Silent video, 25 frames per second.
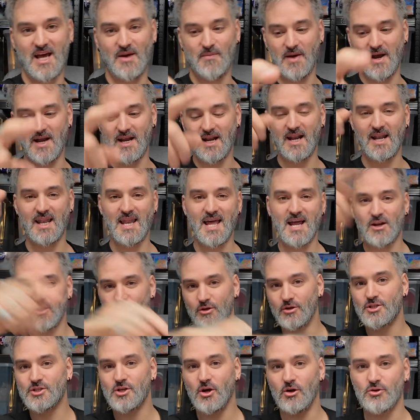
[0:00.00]
that, mate. Let
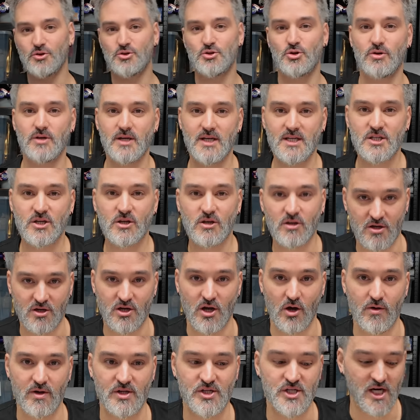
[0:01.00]
loose on toys.
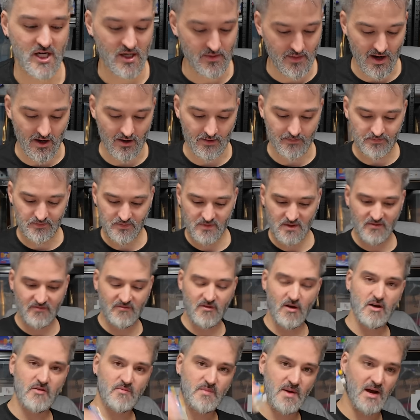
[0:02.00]
Go and check them out.
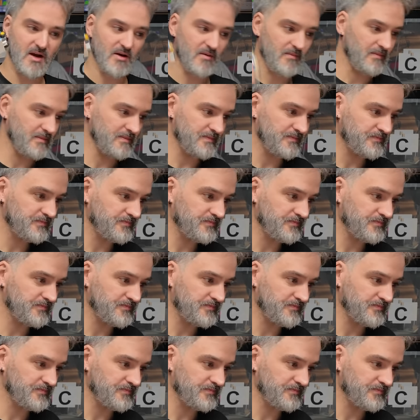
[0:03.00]
£5.